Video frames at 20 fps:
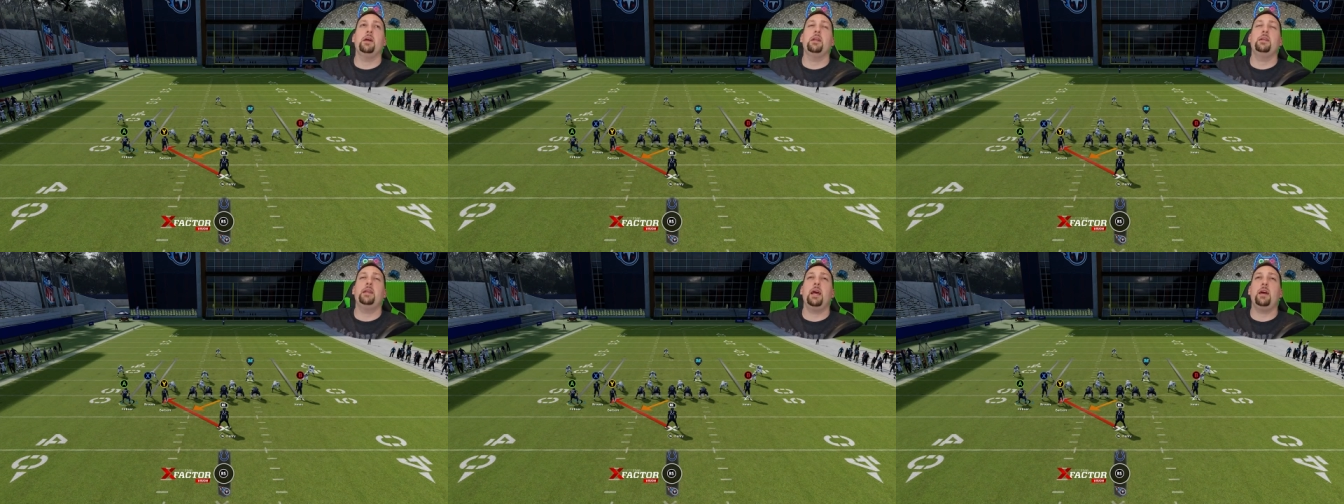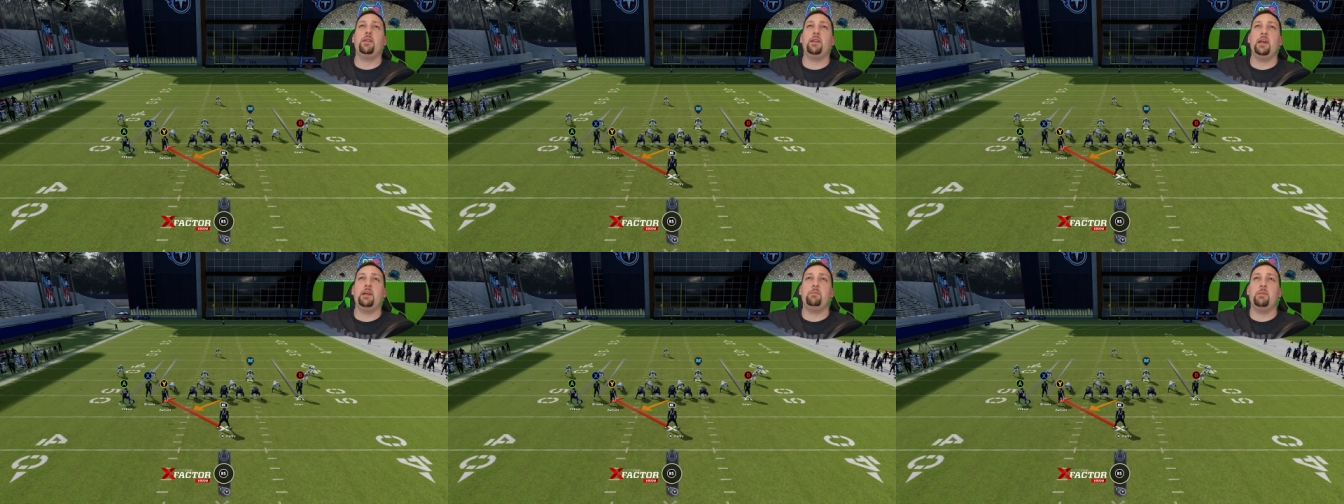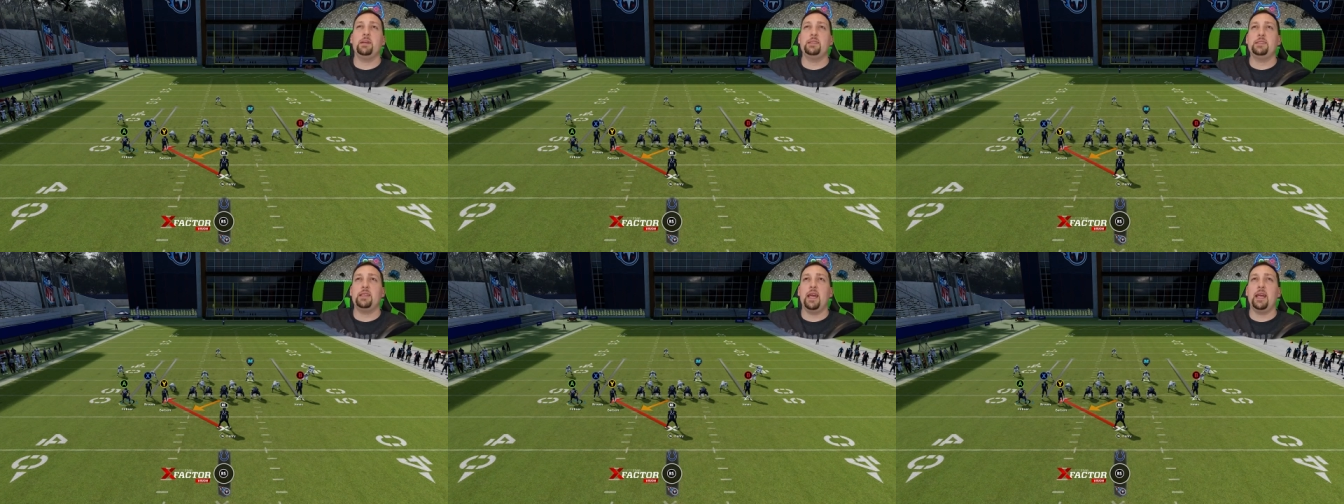Now that I have
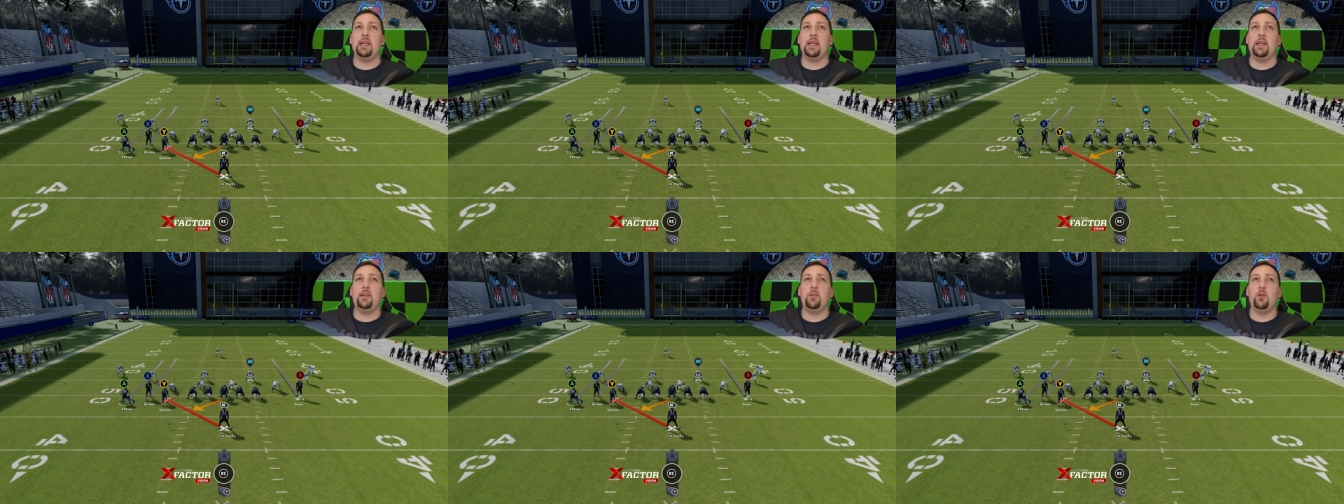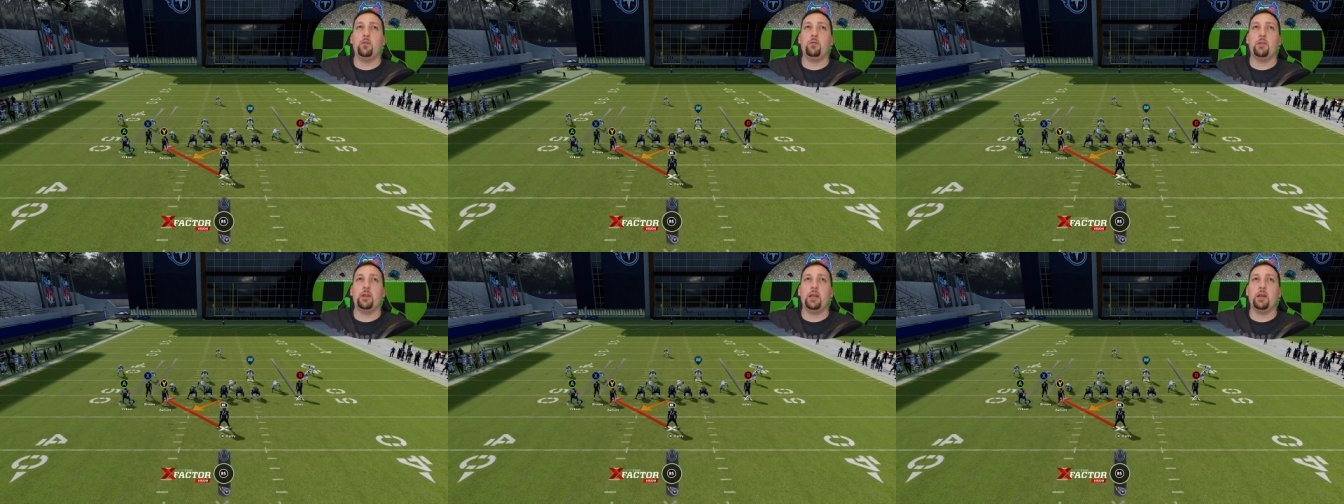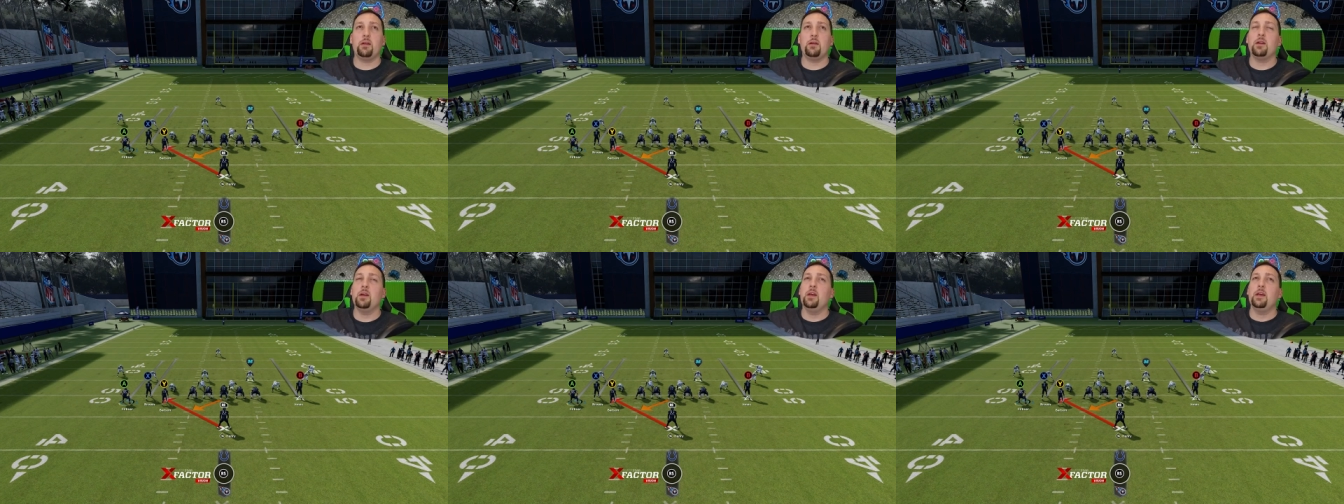my tight end over
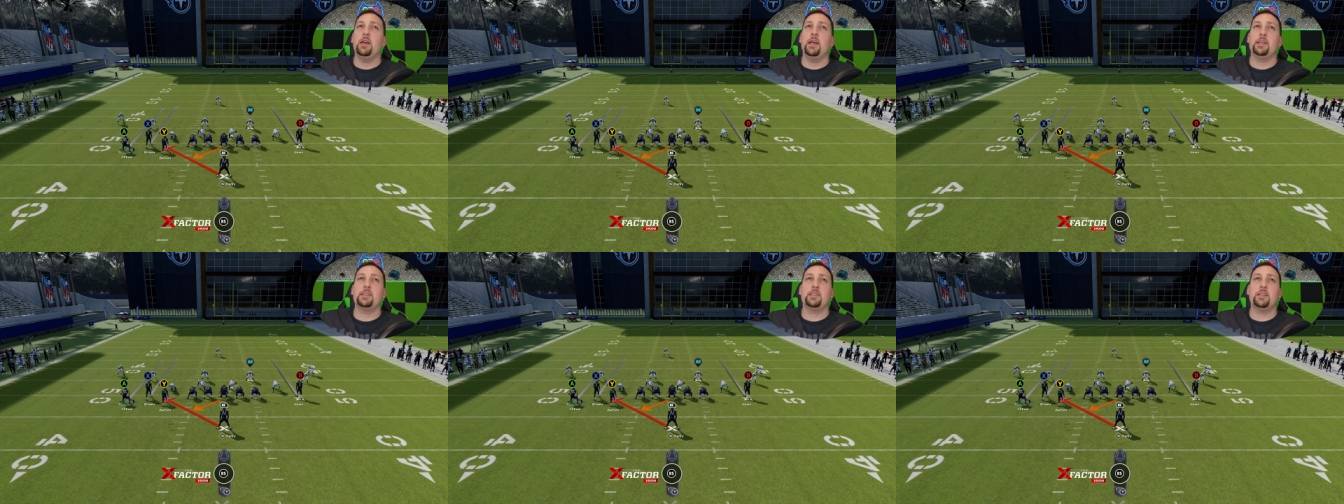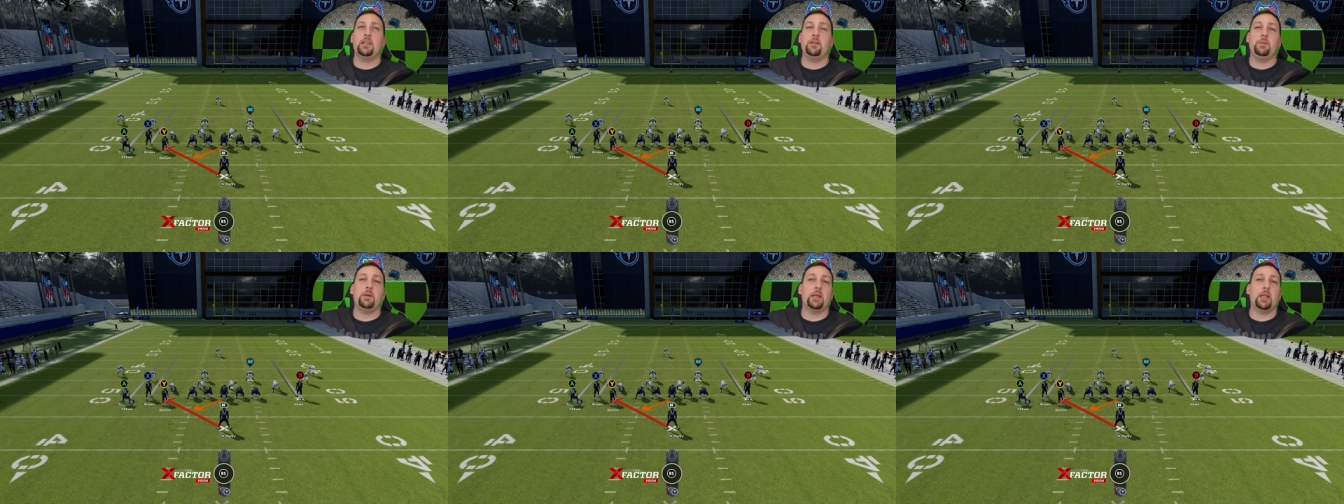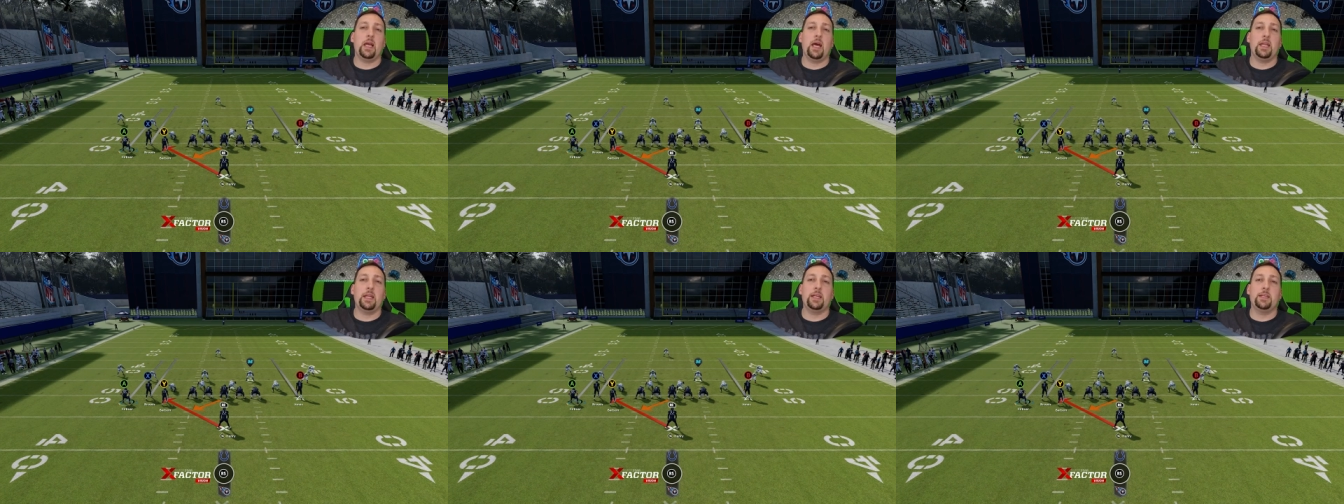there, it's going to be a
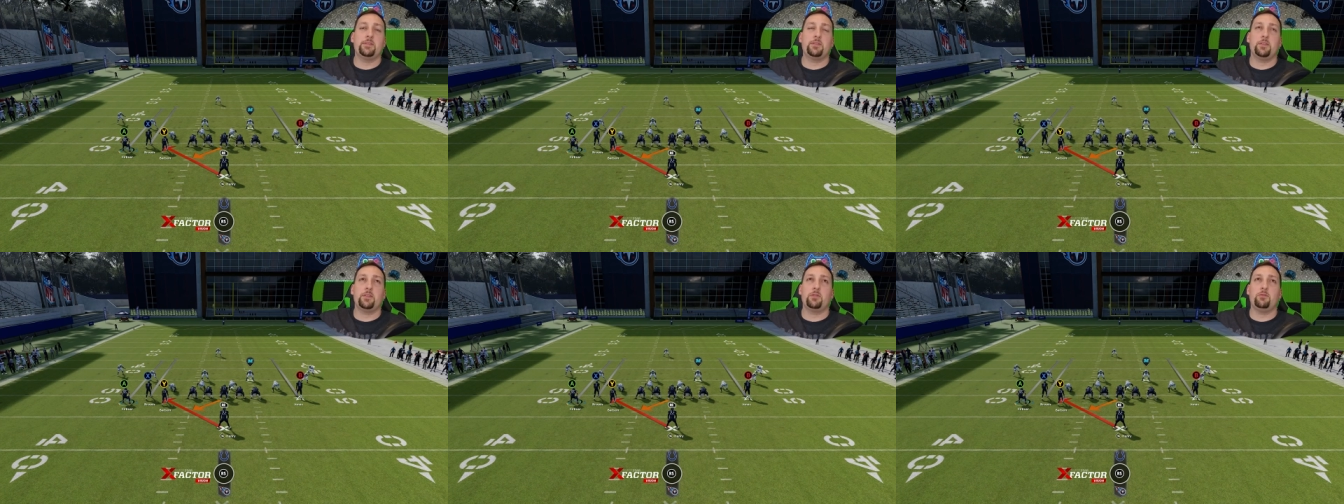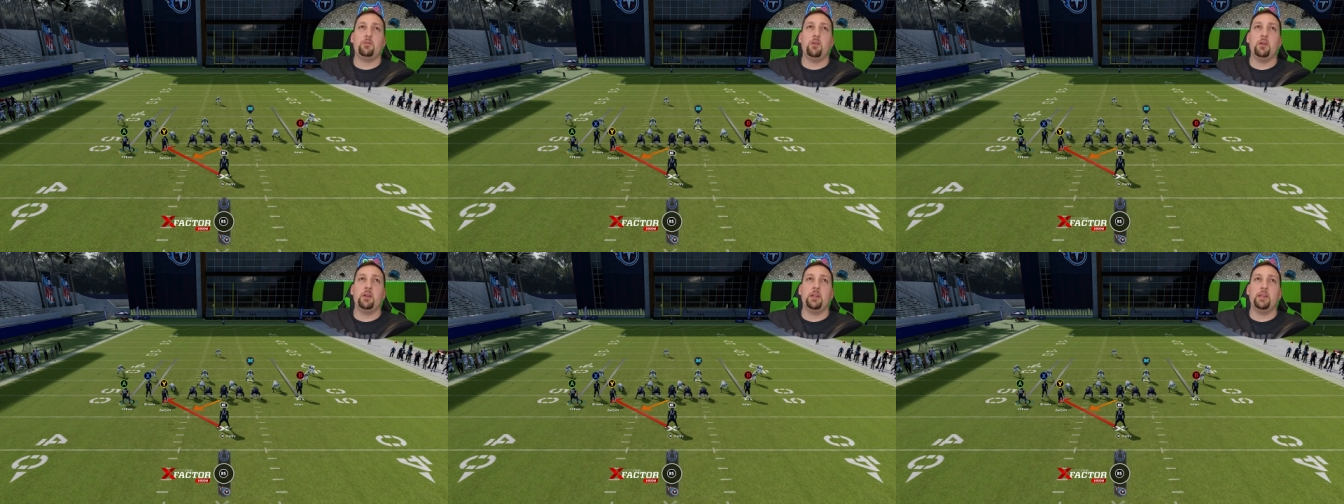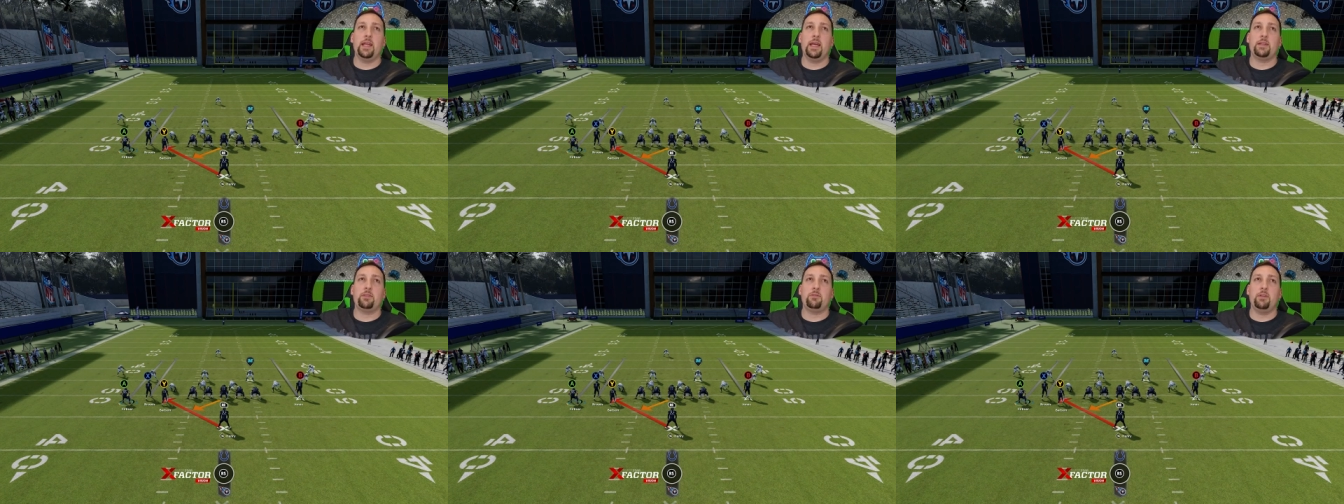lot easier to run in
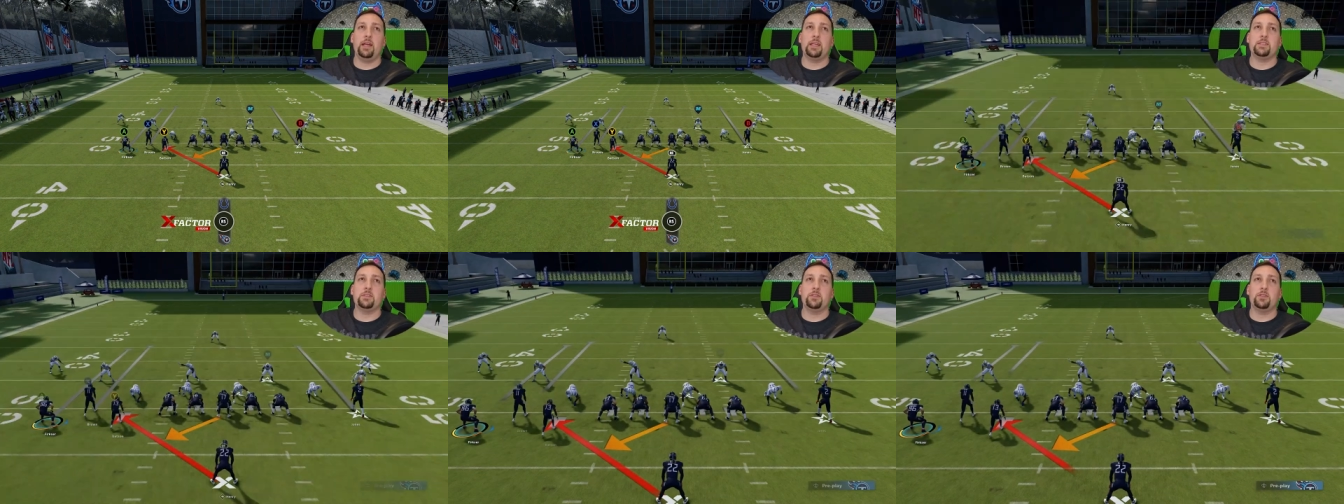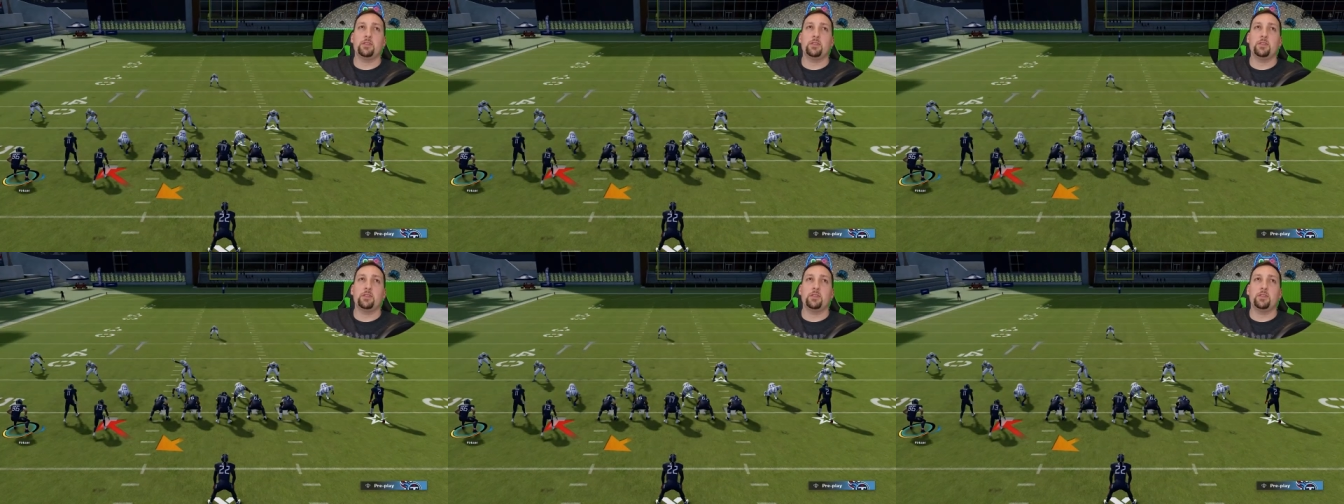that direction.